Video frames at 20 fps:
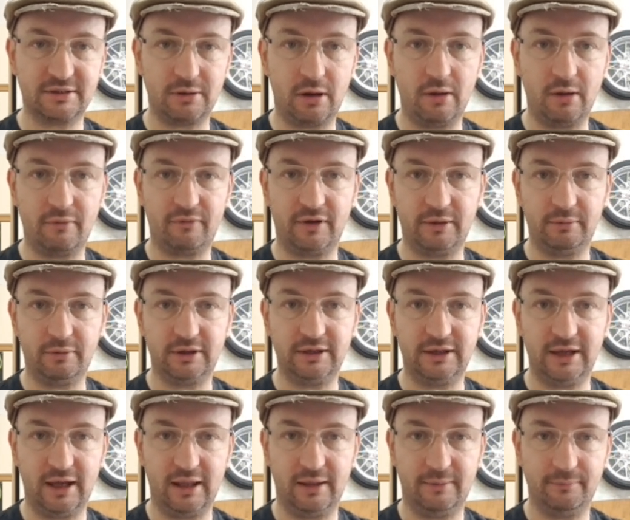So hopefully we
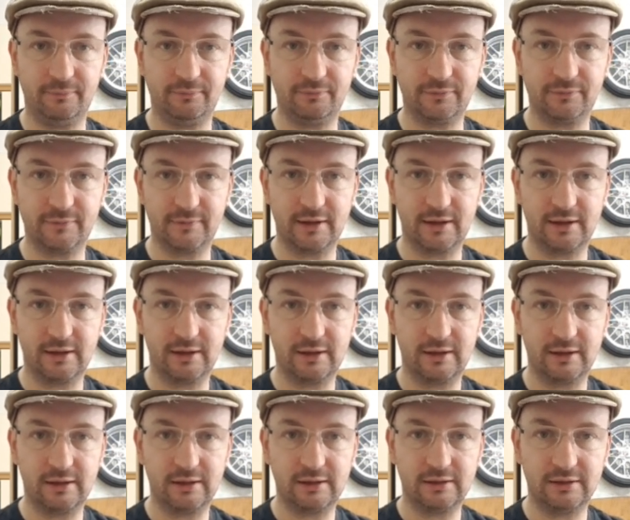can get
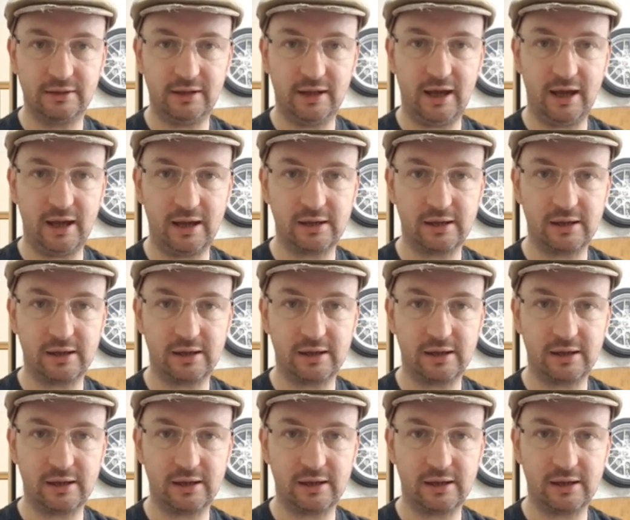that.